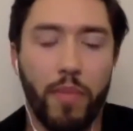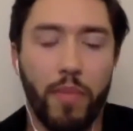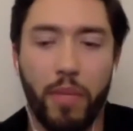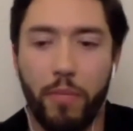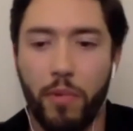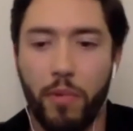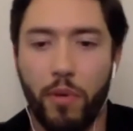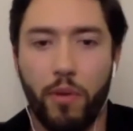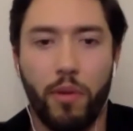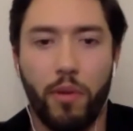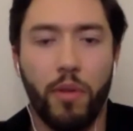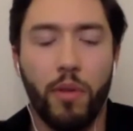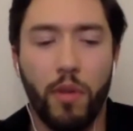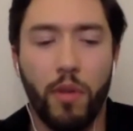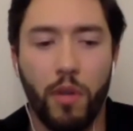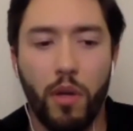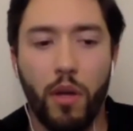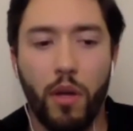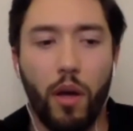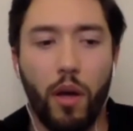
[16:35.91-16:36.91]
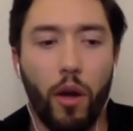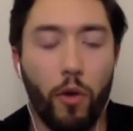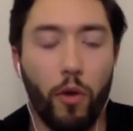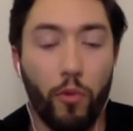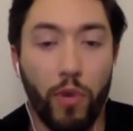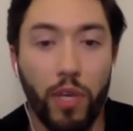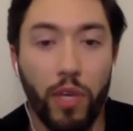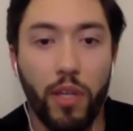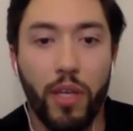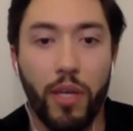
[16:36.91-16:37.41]
People are
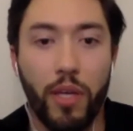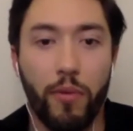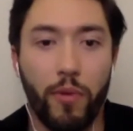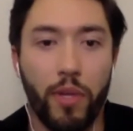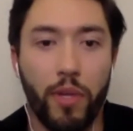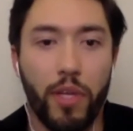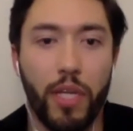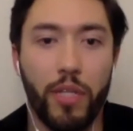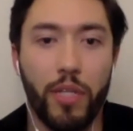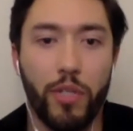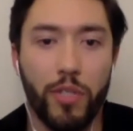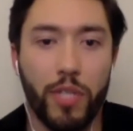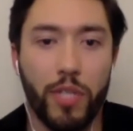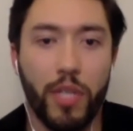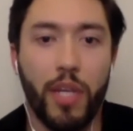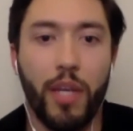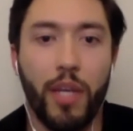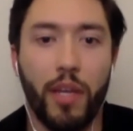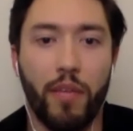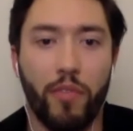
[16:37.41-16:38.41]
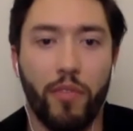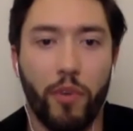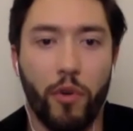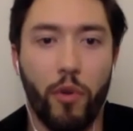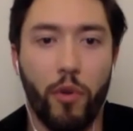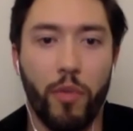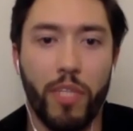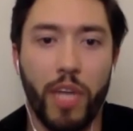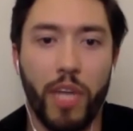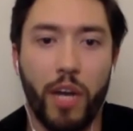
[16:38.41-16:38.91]
really, really interested in it for
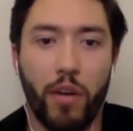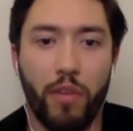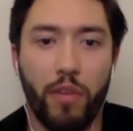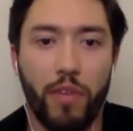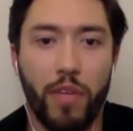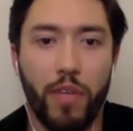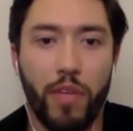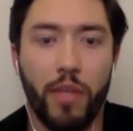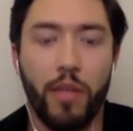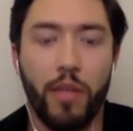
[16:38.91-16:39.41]
chromatography.